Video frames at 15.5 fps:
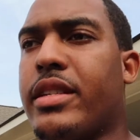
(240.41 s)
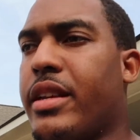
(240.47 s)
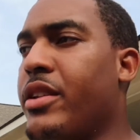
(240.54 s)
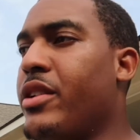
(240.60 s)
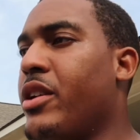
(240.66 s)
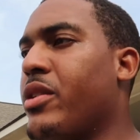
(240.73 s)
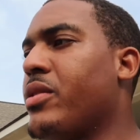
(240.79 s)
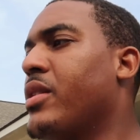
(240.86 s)
to, you
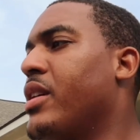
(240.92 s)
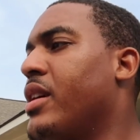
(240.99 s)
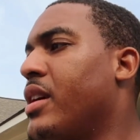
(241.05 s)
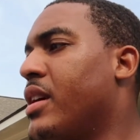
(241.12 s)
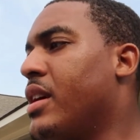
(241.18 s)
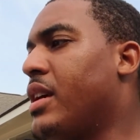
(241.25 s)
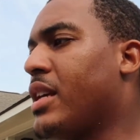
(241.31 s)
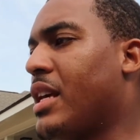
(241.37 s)
know,
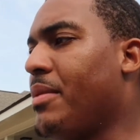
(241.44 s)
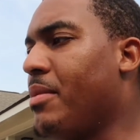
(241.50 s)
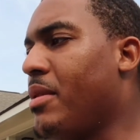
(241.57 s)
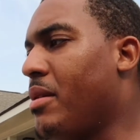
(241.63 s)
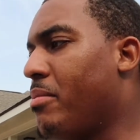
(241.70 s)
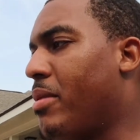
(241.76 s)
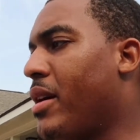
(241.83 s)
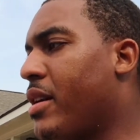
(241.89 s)
give me
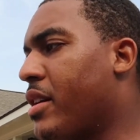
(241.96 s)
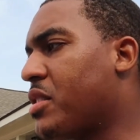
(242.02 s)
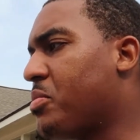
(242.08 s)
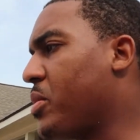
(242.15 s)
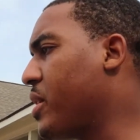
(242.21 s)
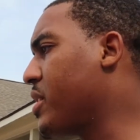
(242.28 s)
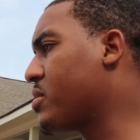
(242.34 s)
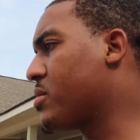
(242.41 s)
a better
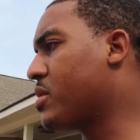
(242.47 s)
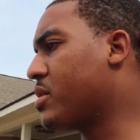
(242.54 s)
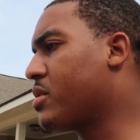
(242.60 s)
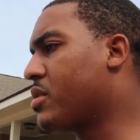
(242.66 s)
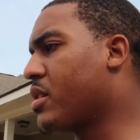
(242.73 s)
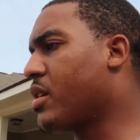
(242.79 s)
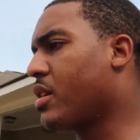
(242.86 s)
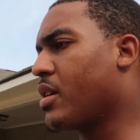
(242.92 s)
experience with the
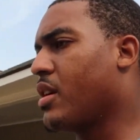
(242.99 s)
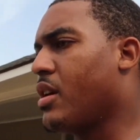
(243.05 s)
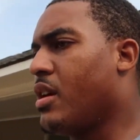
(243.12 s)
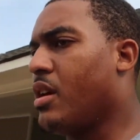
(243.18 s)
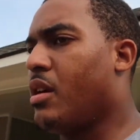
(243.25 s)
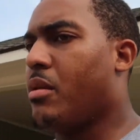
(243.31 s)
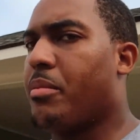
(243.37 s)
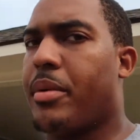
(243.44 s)
truck.
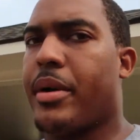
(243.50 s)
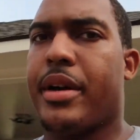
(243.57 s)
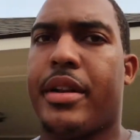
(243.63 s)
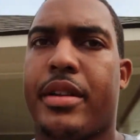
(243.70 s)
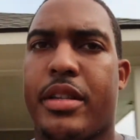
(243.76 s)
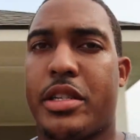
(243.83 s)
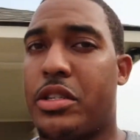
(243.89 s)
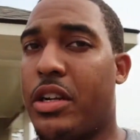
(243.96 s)

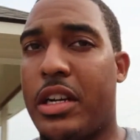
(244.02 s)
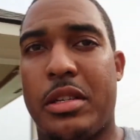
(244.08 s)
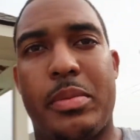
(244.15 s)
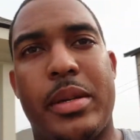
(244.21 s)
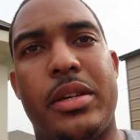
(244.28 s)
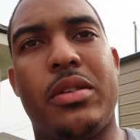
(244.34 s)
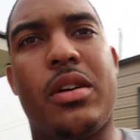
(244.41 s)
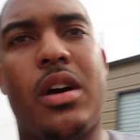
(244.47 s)
But the truck has
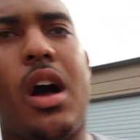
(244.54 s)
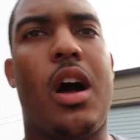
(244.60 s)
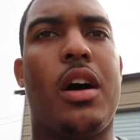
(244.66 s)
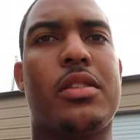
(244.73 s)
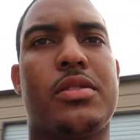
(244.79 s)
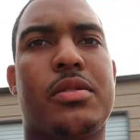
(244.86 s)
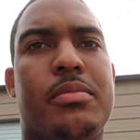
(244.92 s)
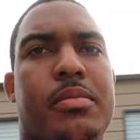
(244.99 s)
been doing
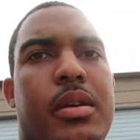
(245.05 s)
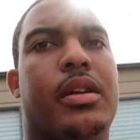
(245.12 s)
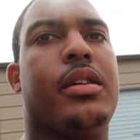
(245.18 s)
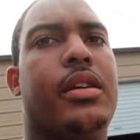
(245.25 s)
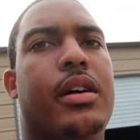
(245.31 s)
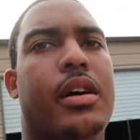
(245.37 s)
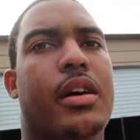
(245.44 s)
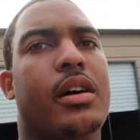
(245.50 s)
awesome.
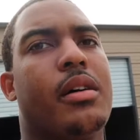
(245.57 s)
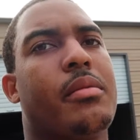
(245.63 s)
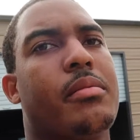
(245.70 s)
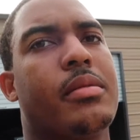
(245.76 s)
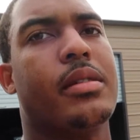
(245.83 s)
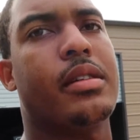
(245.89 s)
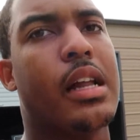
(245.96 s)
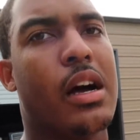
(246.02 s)

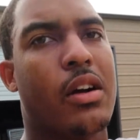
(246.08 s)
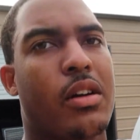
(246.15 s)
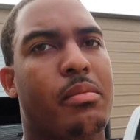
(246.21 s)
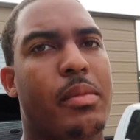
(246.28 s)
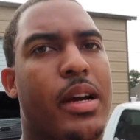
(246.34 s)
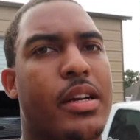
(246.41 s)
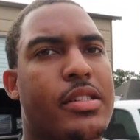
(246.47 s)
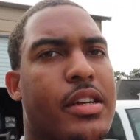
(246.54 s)
Knock on
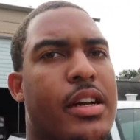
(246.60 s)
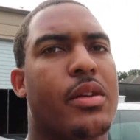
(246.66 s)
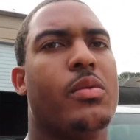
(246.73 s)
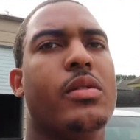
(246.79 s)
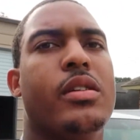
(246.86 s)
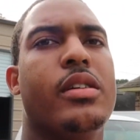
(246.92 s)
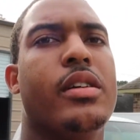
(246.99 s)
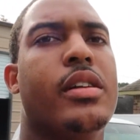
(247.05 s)
imaginary
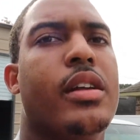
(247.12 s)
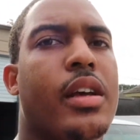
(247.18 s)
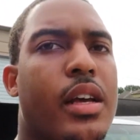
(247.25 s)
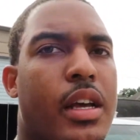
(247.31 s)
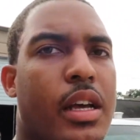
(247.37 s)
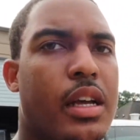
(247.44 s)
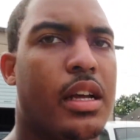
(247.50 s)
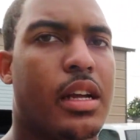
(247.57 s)
wood.
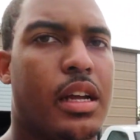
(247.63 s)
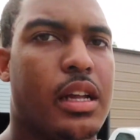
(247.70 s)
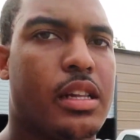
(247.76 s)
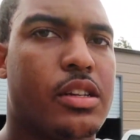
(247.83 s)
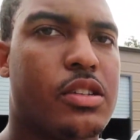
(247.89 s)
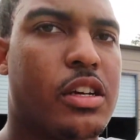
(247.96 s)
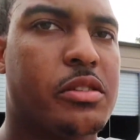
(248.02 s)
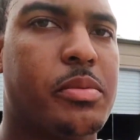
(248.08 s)

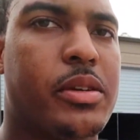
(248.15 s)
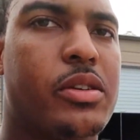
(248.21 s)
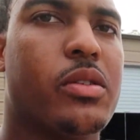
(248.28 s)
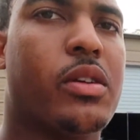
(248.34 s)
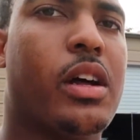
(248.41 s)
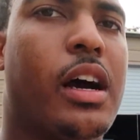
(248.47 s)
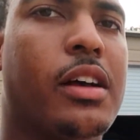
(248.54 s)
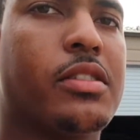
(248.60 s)
The truck's been
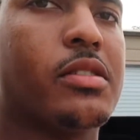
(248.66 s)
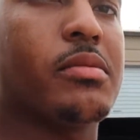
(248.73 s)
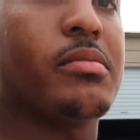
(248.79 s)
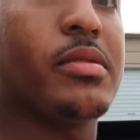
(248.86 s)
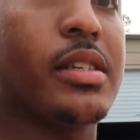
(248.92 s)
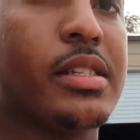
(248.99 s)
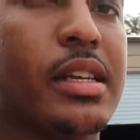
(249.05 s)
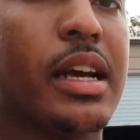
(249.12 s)
doing awesome
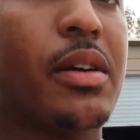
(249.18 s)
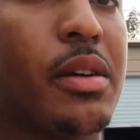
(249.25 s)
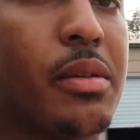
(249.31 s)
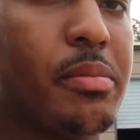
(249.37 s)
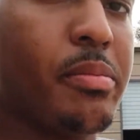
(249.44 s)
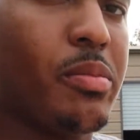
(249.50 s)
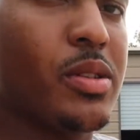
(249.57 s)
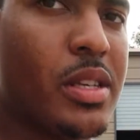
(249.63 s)
since
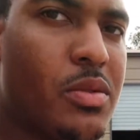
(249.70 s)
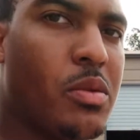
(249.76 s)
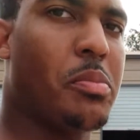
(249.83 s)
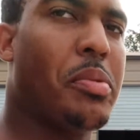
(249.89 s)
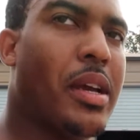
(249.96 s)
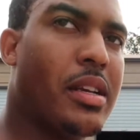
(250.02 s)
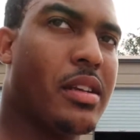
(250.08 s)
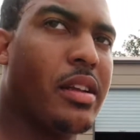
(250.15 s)
we
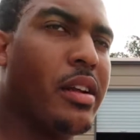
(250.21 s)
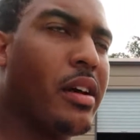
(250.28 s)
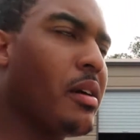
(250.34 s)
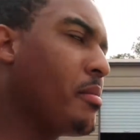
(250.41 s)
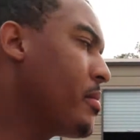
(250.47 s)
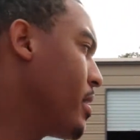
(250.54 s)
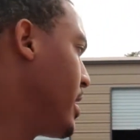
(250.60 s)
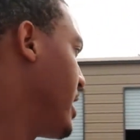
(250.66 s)
picked it
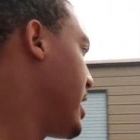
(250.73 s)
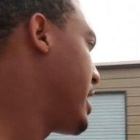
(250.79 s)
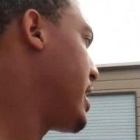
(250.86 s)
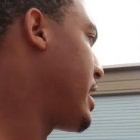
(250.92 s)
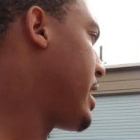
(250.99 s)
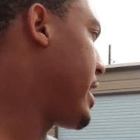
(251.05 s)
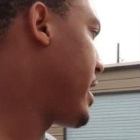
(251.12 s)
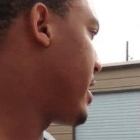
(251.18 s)
up,
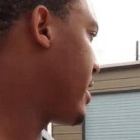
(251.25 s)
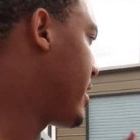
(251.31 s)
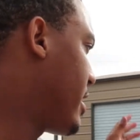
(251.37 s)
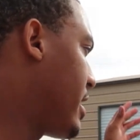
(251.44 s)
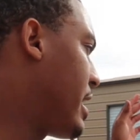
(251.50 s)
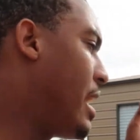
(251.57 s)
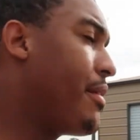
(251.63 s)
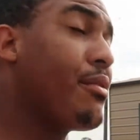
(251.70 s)
and
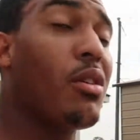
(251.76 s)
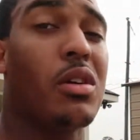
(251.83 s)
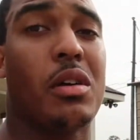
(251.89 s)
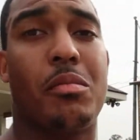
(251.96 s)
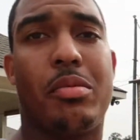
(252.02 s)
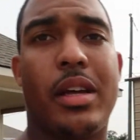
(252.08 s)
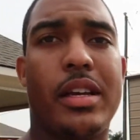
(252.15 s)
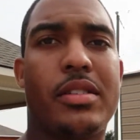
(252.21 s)
I have no
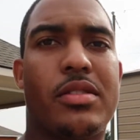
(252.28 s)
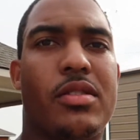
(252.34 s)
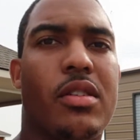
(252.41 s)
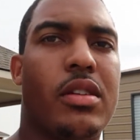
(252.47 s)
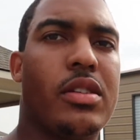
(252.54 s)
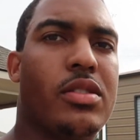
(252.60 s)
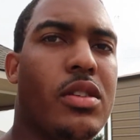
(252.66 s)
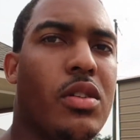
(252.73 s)
complaints
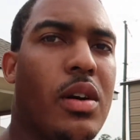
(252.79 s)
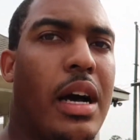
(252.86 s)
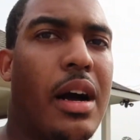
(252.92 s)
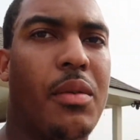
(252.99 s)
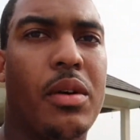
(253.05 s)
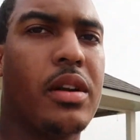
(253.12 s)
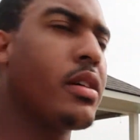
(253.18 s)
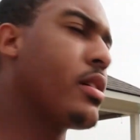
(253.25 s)
on it. So I
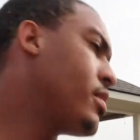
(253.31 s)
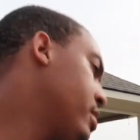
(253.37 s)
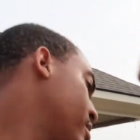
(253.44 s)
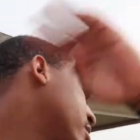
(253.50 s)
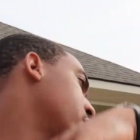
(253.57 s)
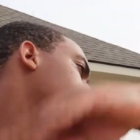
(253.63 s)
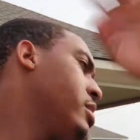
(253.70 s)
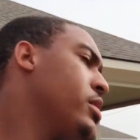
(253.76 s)
want to
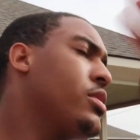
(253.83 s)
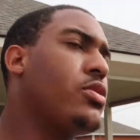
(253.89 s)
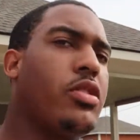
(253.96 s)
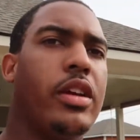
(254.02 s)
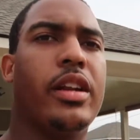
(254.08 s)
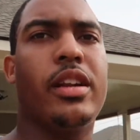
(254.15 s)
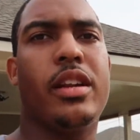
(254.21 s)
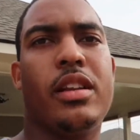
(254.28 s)

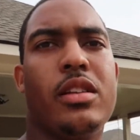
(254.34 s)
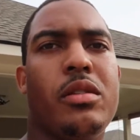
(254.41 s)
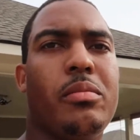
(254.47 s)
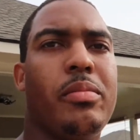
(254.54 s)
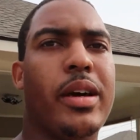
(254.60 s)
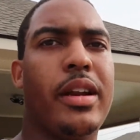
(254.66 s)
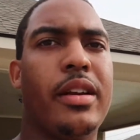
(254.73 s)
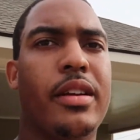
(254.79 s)
treat it a little
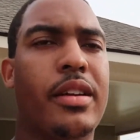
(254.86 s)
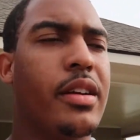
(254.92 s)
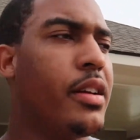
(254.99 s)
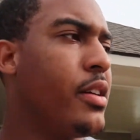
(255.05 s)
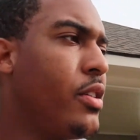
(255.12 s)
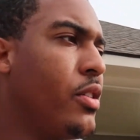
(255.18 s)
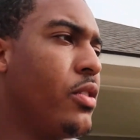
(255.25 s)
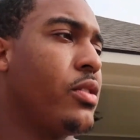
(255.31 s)
better,
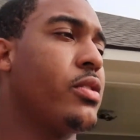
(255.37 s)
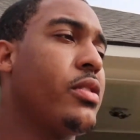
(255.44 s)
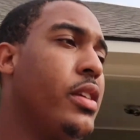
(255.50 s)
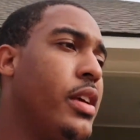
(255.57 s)
or